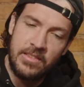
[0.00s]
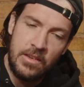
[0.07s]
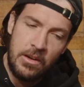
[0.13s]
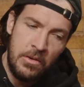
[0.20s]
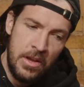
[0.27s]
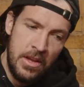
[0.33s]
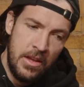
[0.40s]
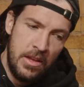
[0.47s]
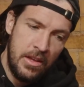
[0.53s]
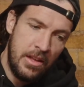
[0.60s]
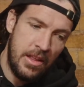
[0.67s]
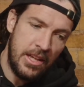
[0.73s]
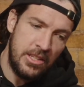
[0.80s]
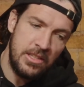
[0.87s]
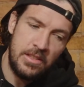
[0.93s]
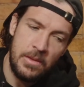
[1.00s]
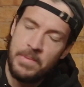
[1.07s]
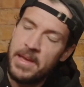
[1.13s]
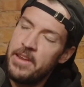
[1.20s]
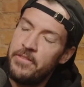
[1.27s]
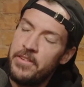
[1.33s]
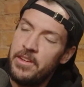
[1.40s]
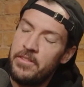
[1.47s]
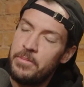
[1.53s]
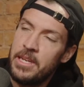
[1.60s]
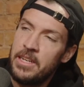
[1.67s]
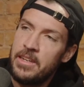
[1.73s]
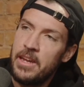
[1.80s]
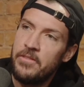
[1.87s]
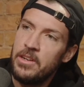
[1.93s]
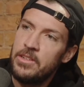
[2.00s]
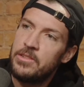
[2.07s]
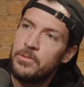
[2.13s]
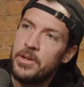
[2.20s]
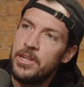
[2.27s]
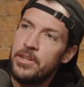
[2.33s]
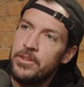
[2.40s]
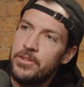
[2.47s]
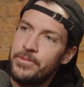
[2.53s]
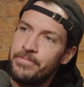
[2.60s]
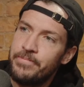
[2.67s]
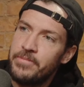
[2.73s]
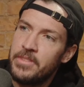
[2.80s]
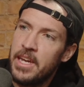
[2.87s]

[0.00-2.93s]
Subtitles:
And so that's just the benefit of being diverse in what you're doing.